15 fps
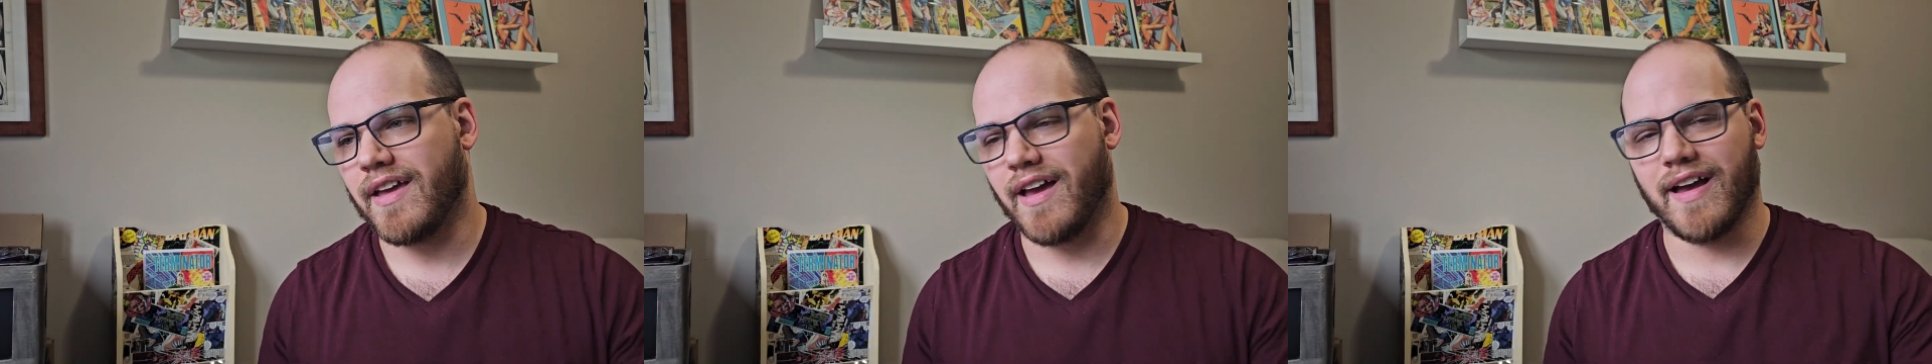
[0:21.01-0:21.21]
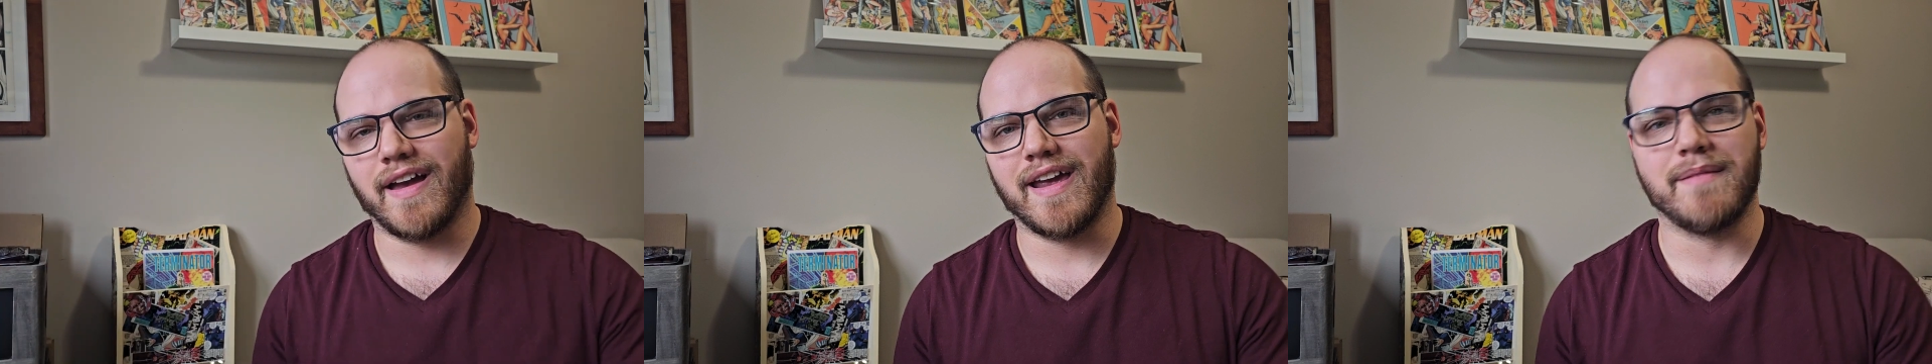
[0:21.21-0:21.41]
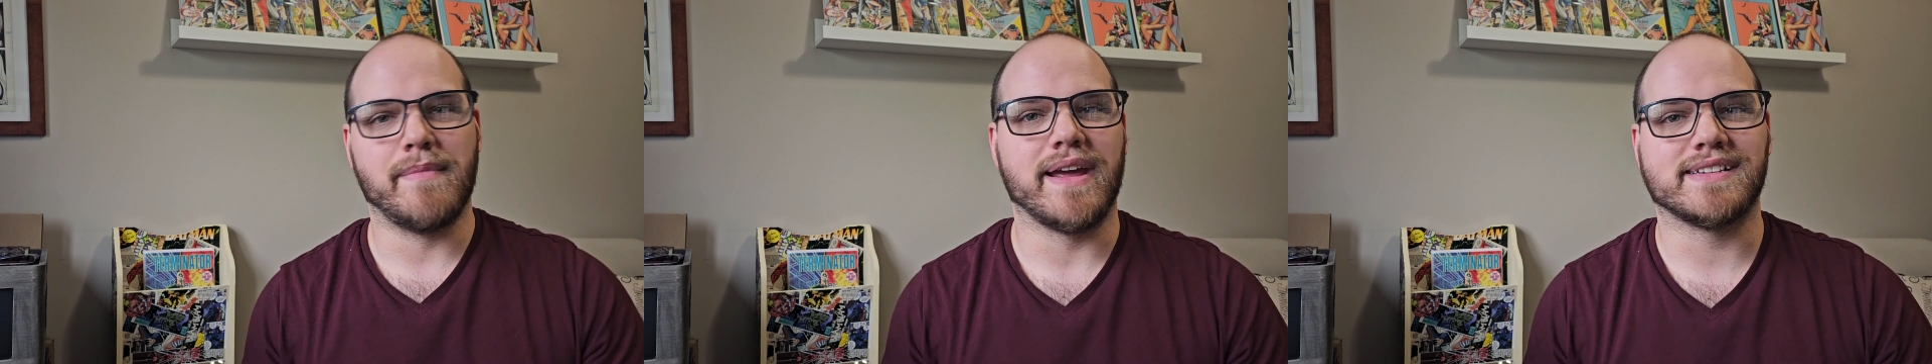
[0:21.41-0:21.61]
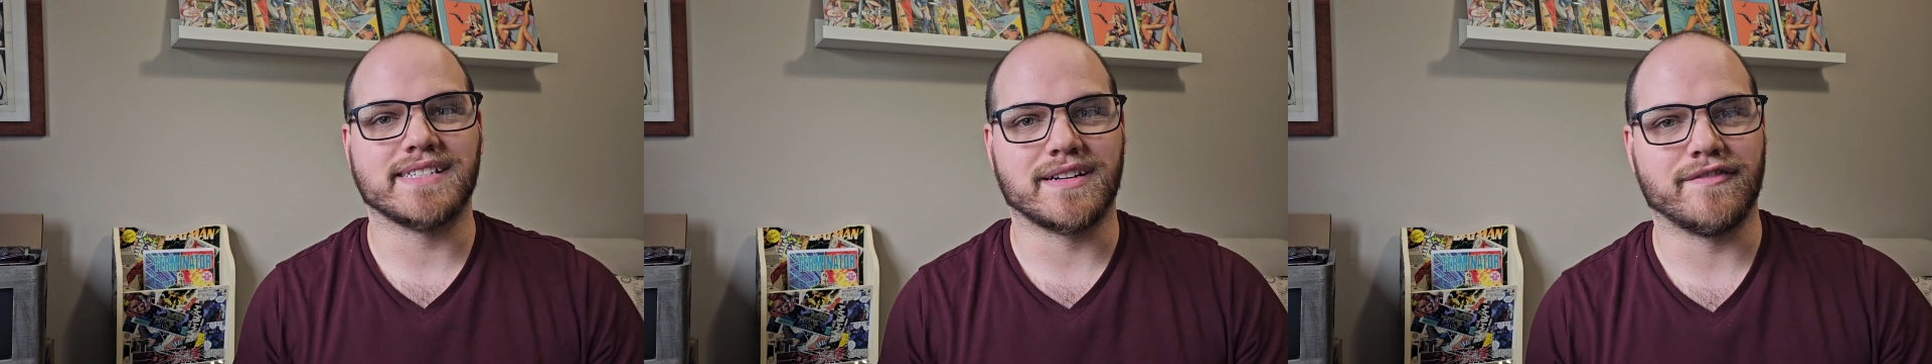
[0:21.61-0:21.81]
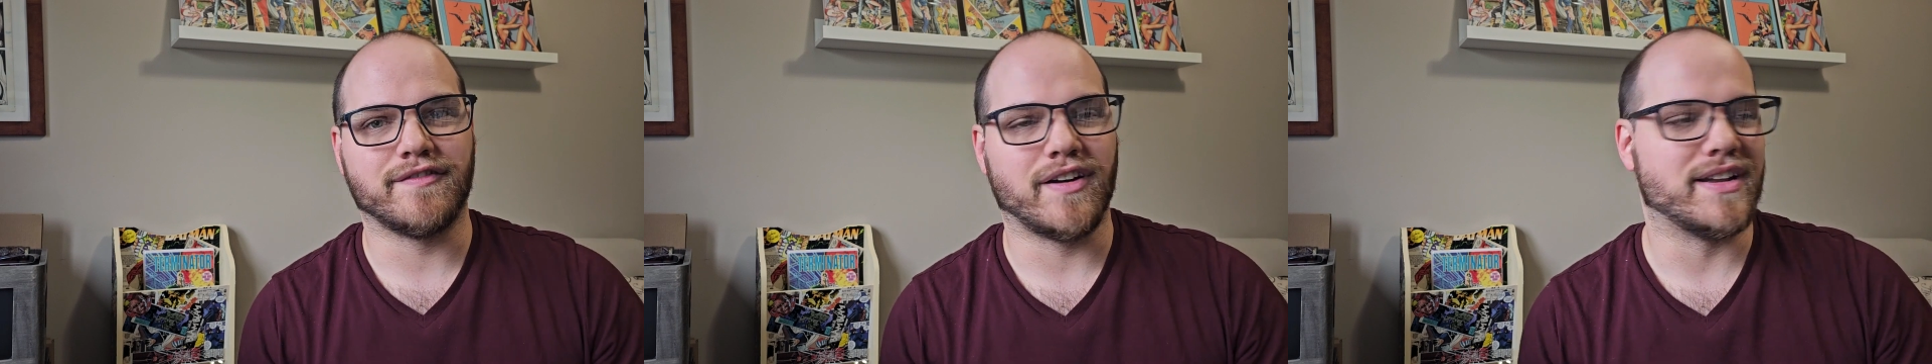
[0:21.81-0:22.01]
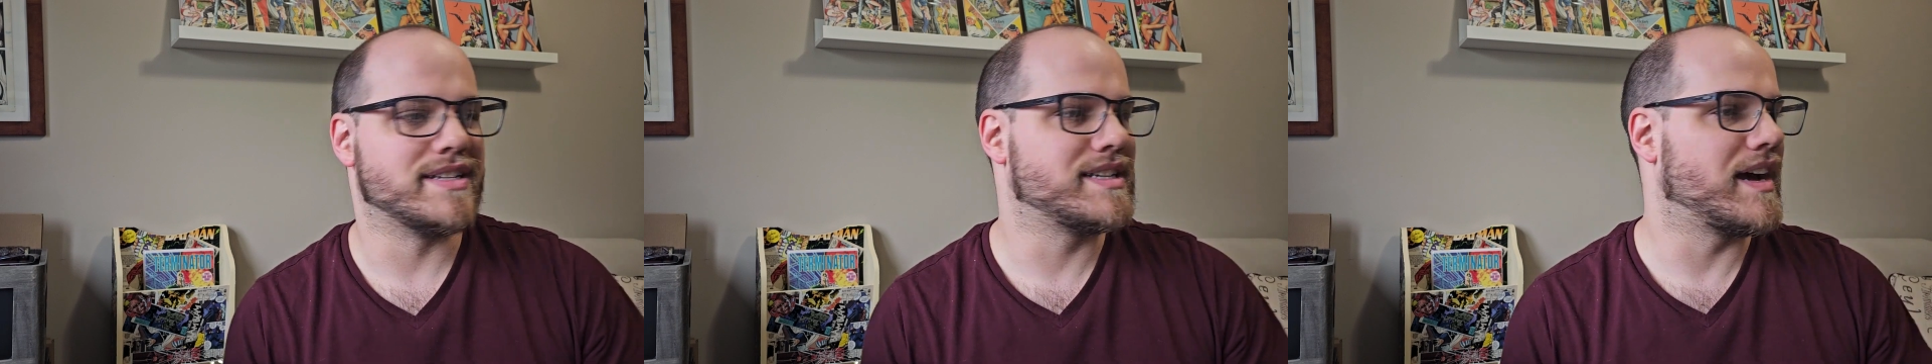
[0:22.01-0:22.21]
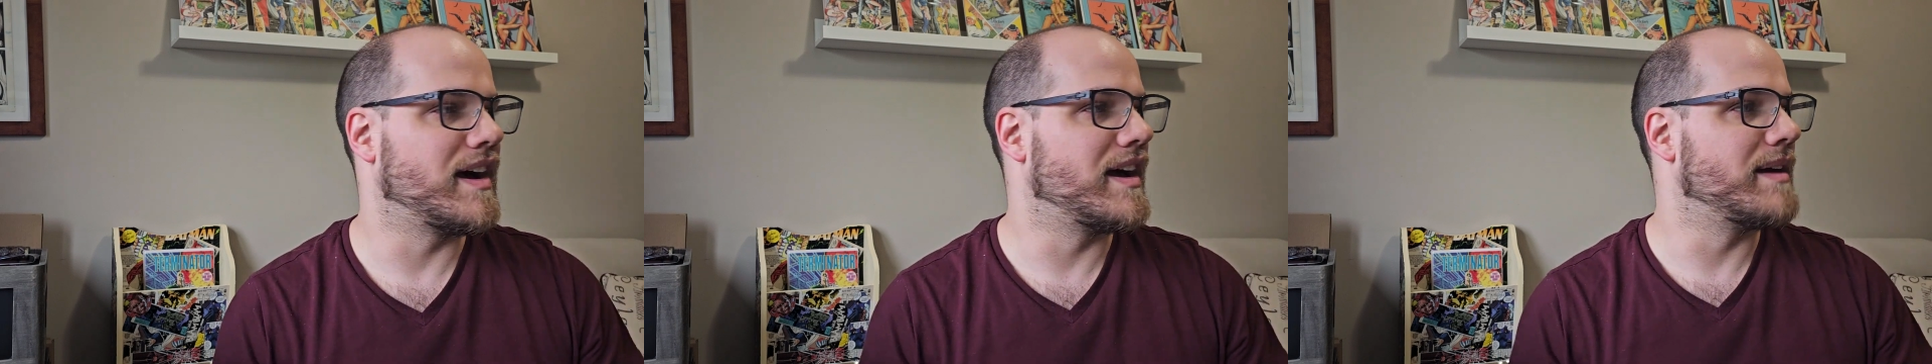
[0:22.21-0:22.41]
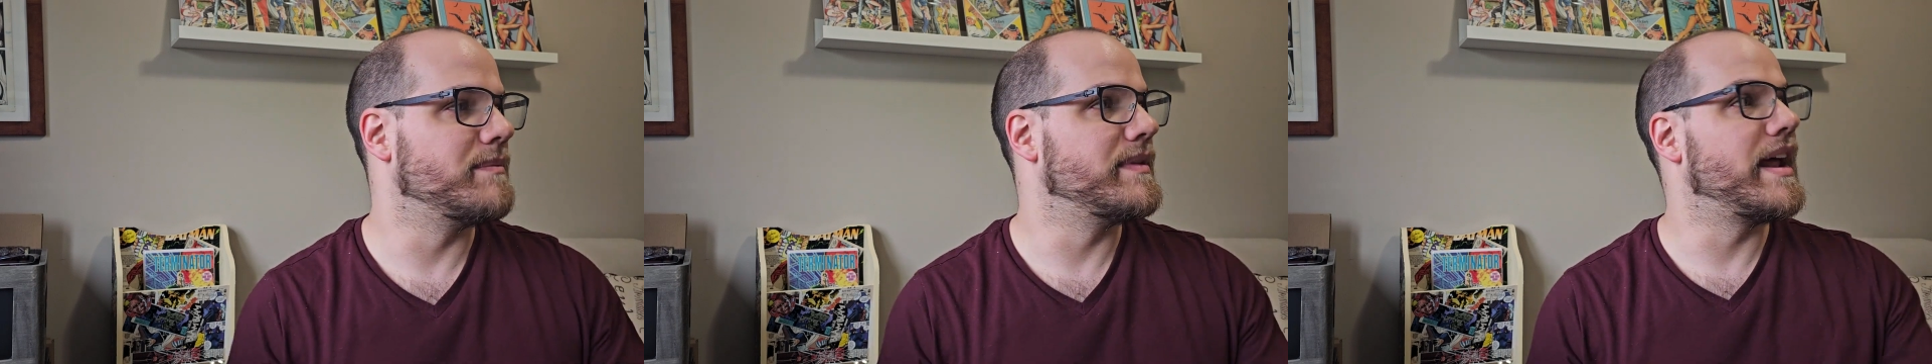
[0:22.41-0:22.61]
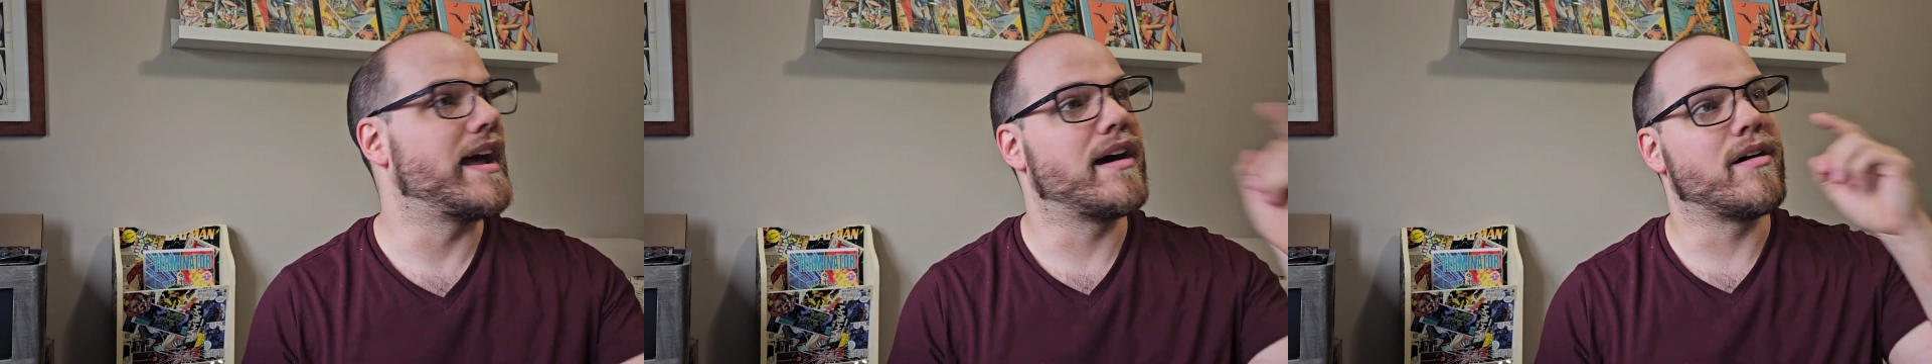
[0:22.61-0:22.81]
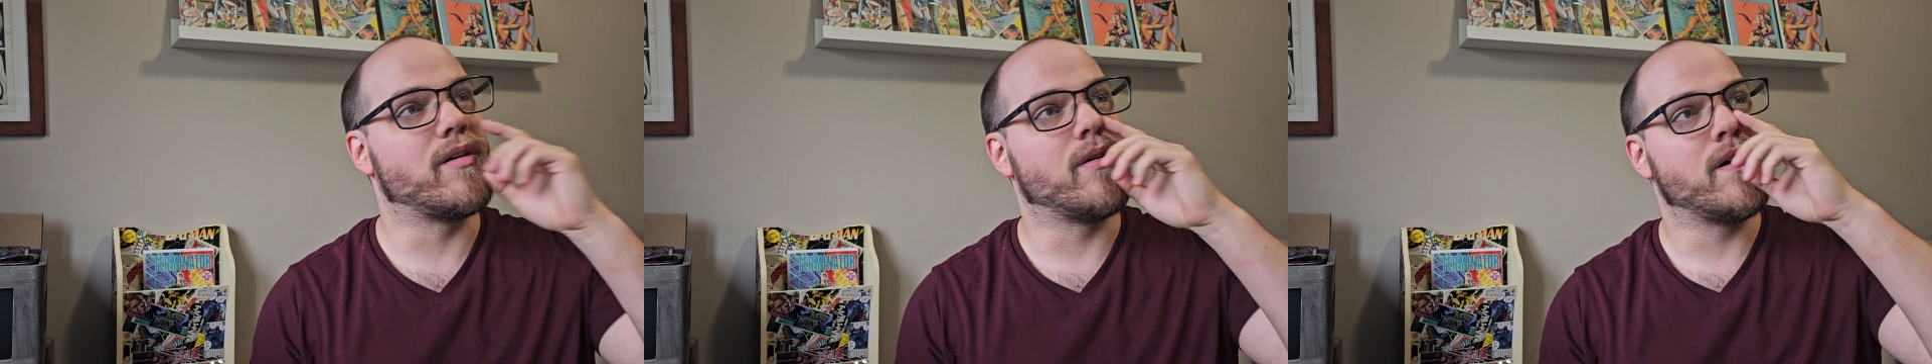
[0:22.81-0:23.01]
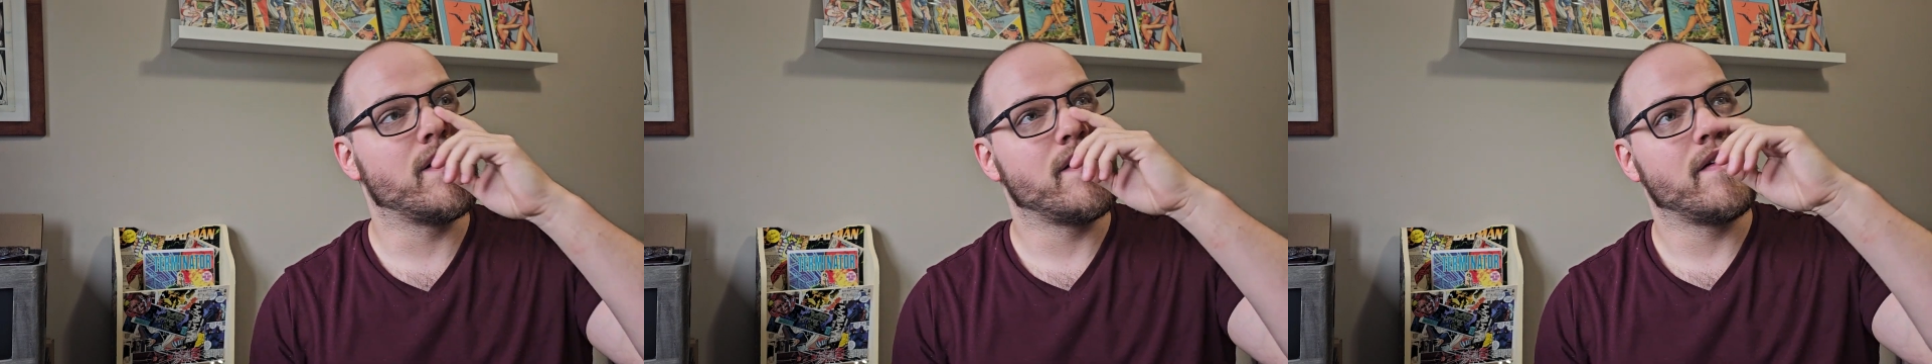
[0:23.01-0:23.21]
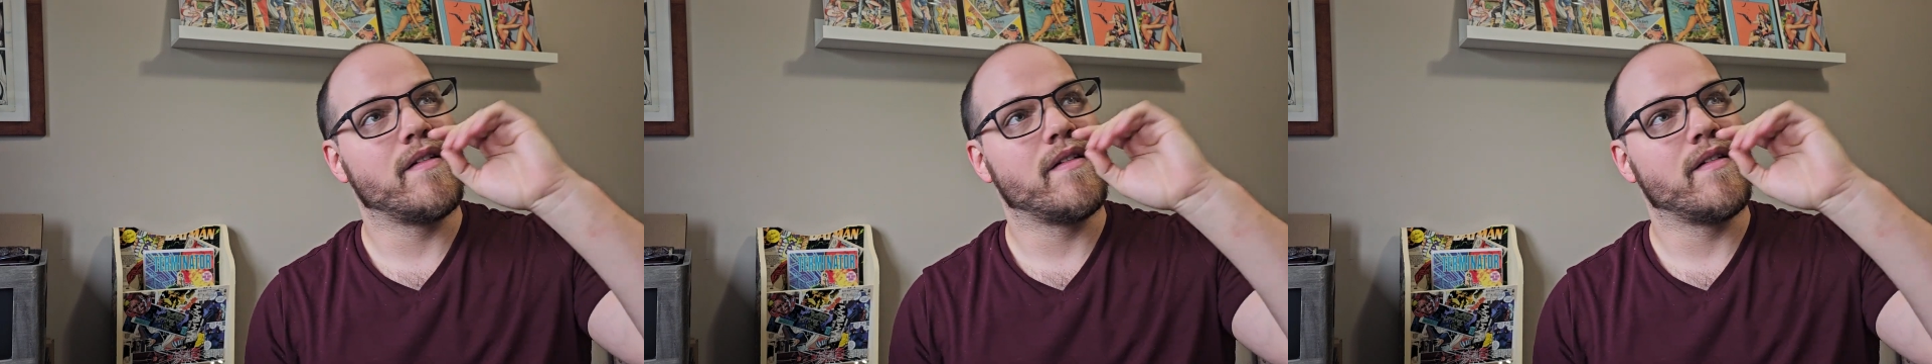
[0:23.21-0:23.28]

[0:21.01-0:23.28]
it makes it a fun time. Now,